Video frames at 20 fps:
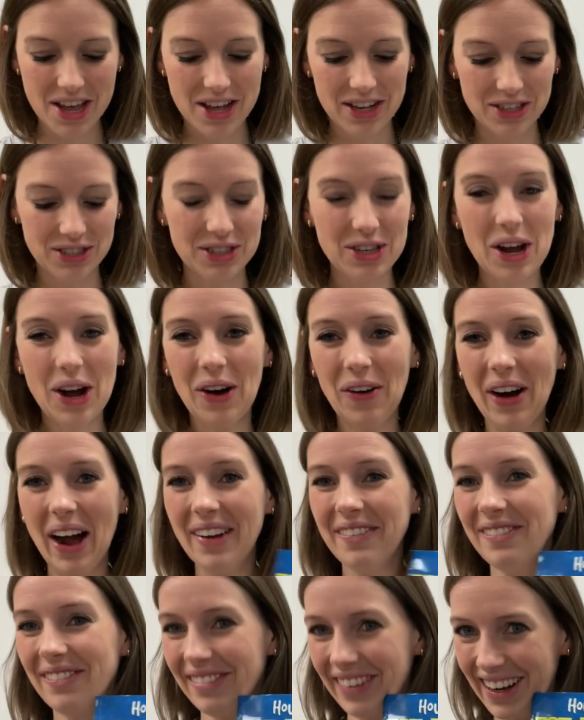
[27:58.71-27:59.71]
So
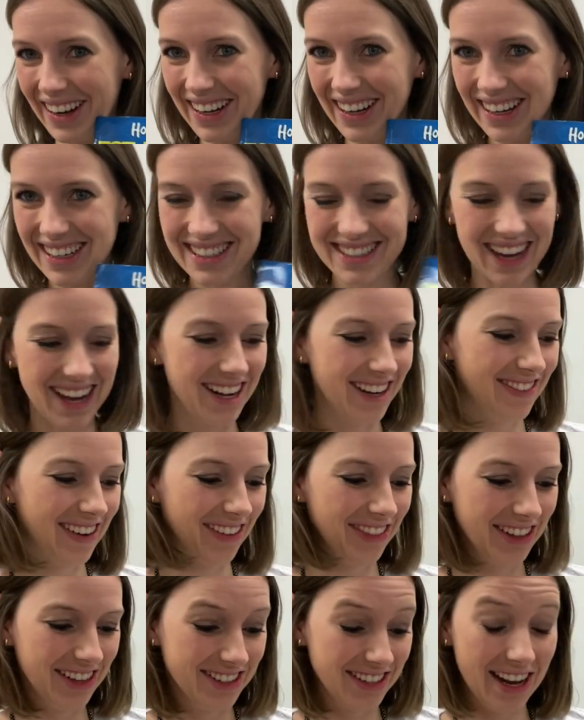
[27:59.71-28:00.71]
I'm very excited
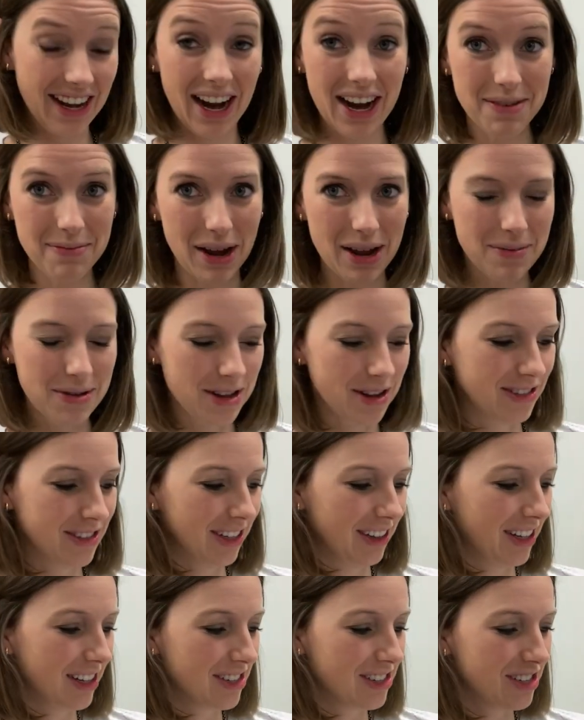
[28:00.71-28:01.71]
about this and I might be
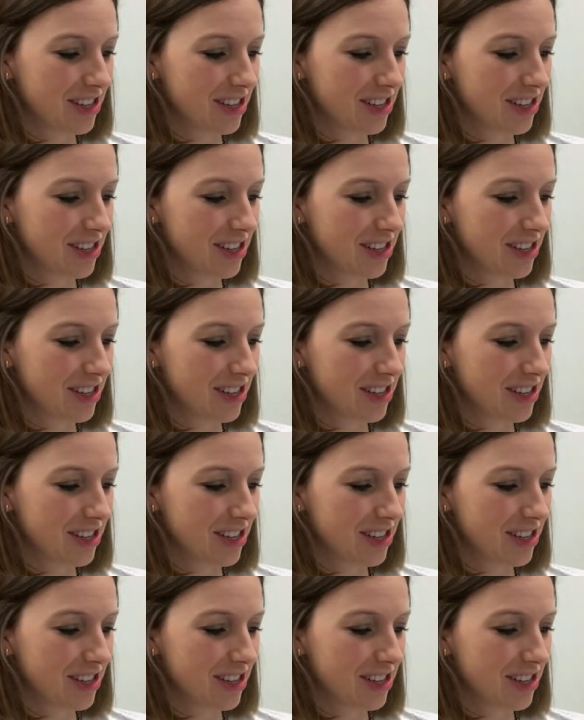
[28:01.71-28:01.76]
using this